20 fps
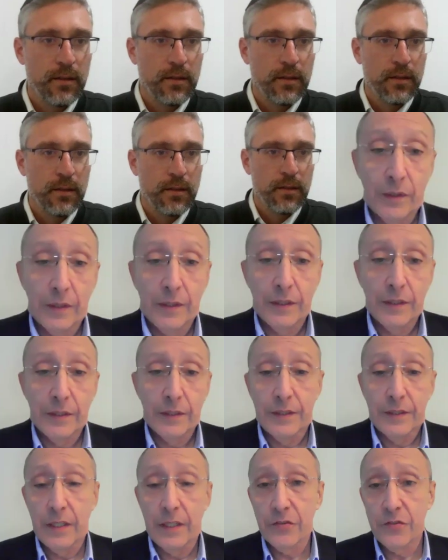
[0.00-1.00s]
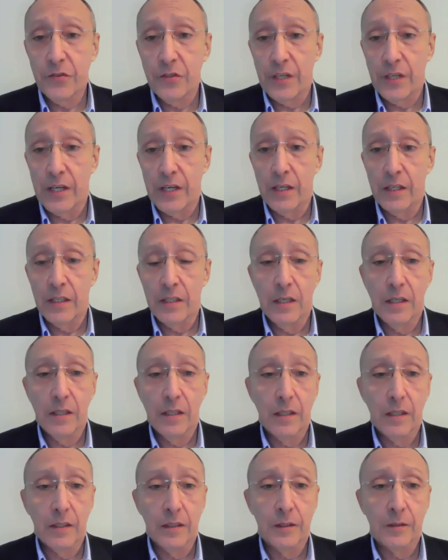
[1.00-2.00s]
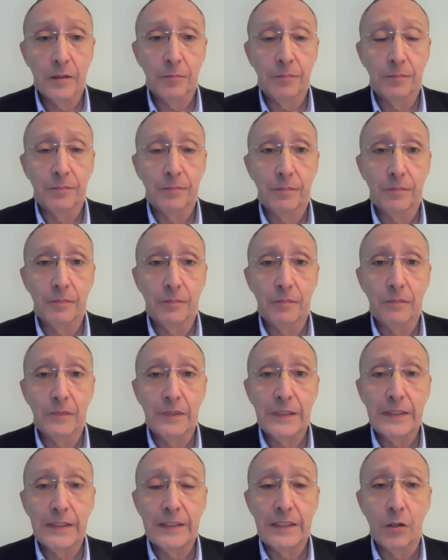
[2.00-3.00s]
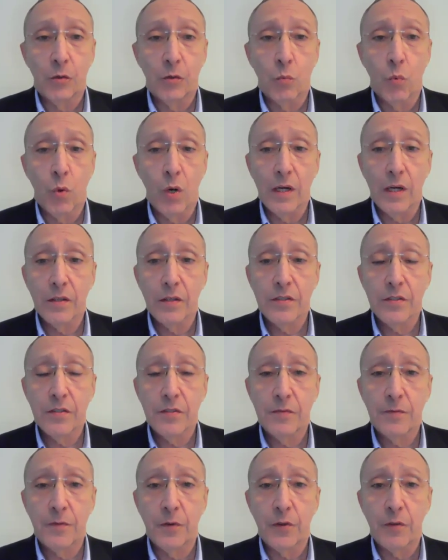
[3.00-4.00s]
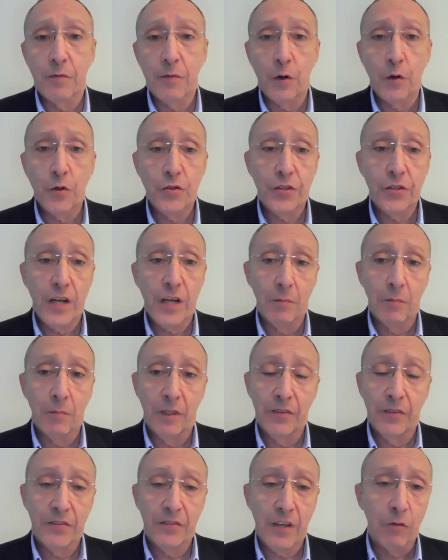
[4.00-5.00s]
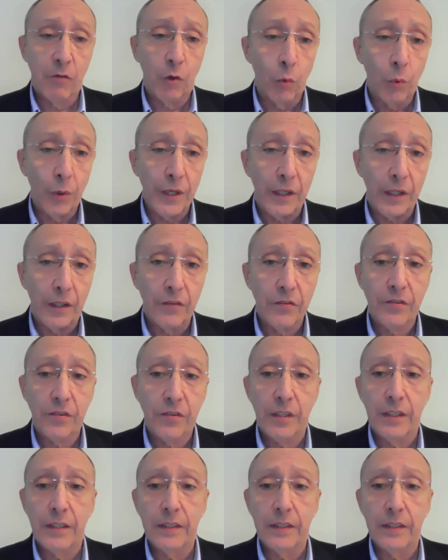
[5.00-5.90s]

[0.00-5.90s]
Well, yesterday, there was, for the first time in several weeks,